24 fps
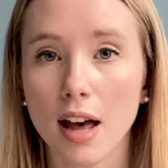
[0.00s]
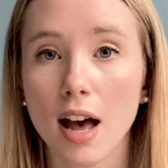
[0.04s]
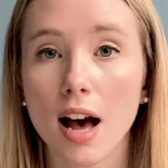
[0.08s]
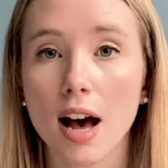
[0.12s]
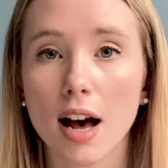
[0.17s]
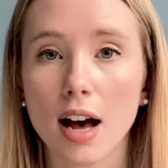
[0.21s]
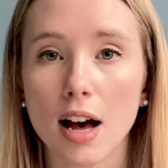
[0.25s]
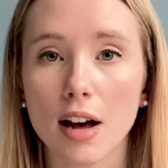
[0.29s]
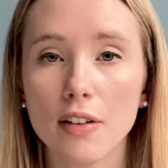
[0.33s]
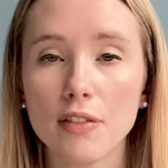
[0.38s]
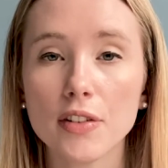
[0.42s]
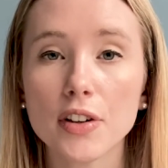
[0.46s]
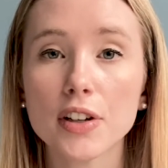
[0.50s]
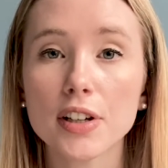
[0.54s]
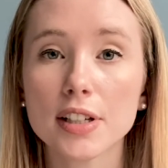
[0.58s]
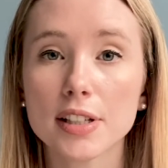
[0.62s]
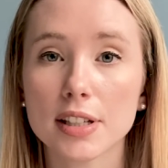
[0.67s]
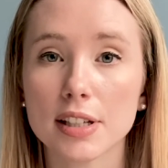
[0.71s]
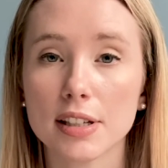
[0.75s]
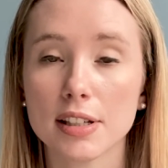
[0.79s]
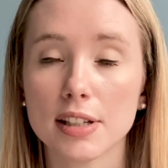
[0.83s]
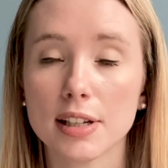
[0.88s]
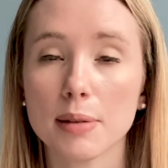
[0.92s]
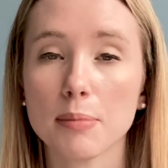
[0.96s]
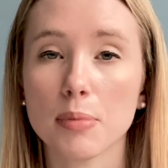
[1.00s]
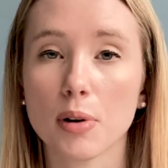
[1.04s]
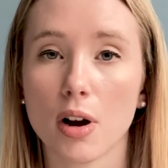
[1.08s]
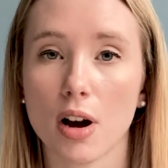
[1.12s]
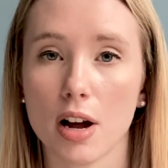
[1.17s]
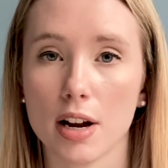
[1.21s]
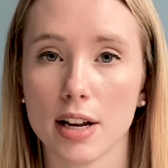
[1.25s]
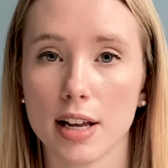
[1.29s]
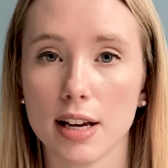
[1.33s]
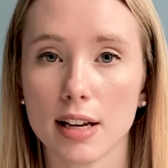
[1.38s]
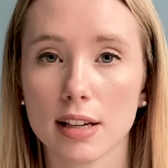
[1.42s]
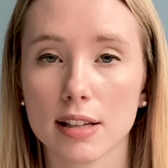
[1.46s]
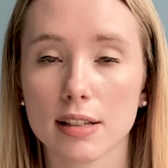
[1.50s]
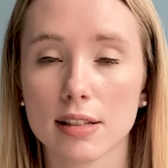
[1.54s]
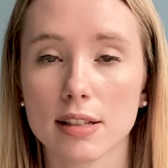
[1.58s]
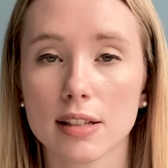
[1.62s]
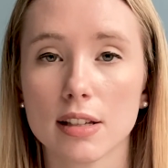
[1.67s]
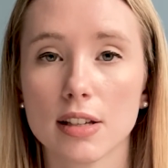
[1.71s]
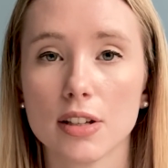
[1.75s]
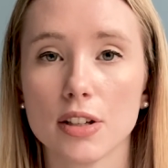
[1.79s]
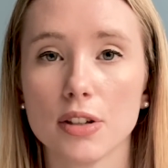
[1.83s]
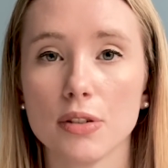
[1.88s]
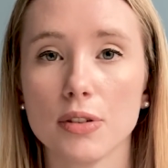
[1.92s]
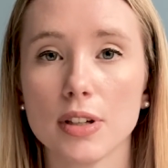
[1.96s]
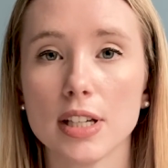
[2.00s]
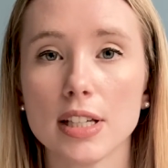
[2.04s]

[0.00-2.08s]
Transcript: Of your existing products, you need